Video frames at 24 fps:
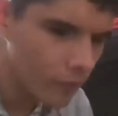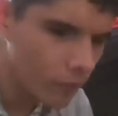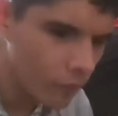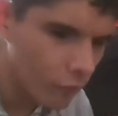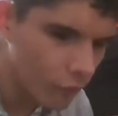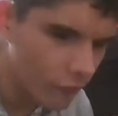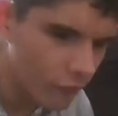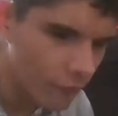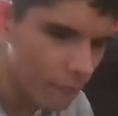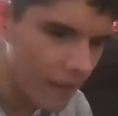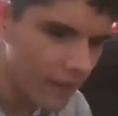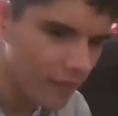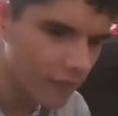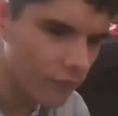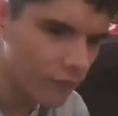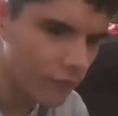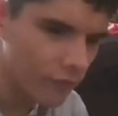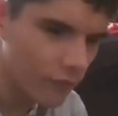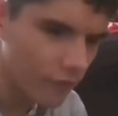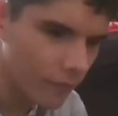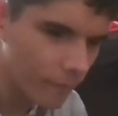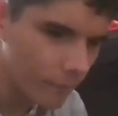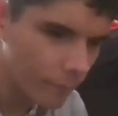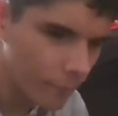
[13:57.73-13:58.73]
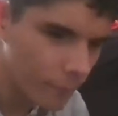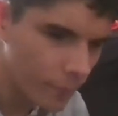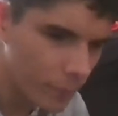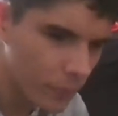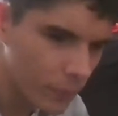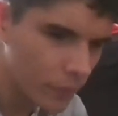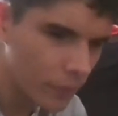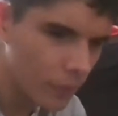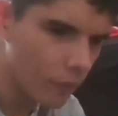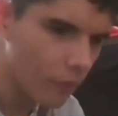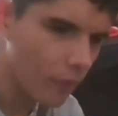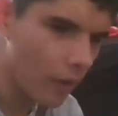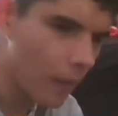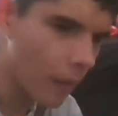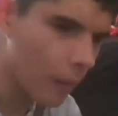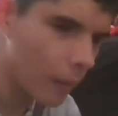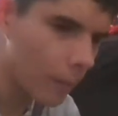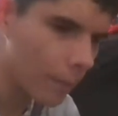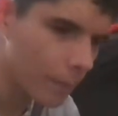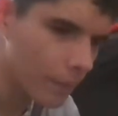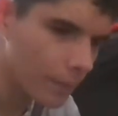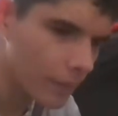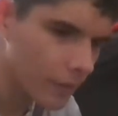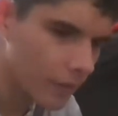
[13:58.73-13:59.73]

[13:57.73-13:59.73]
was meant, well,